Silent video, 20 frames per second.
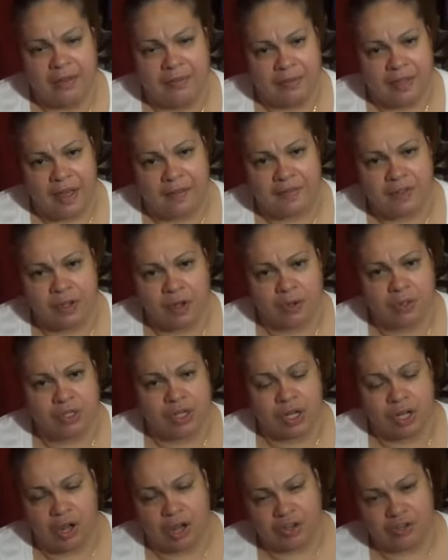They have to go
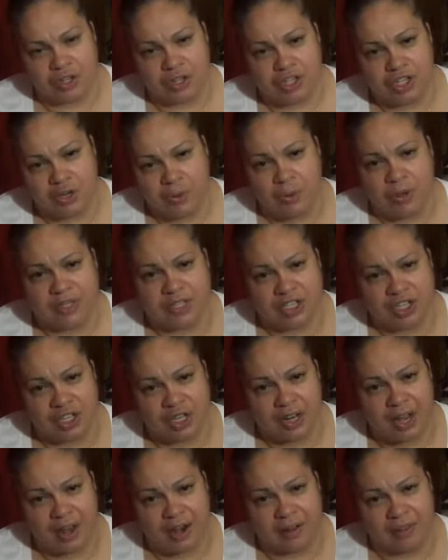to the laundry and she wants to
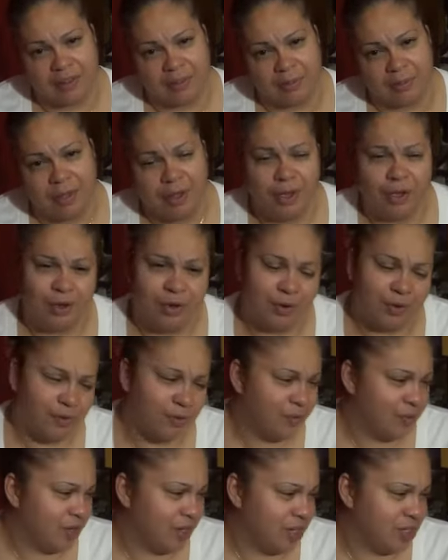chill out on them.
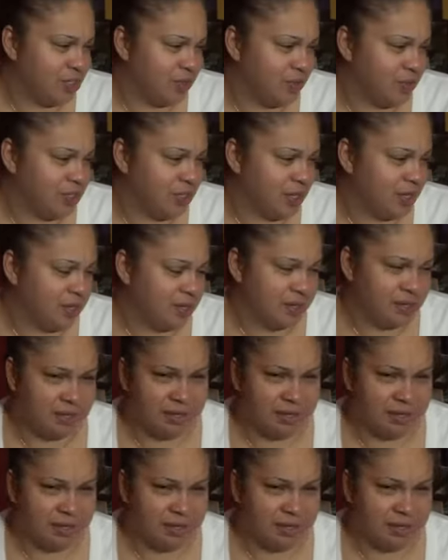Really, Juji?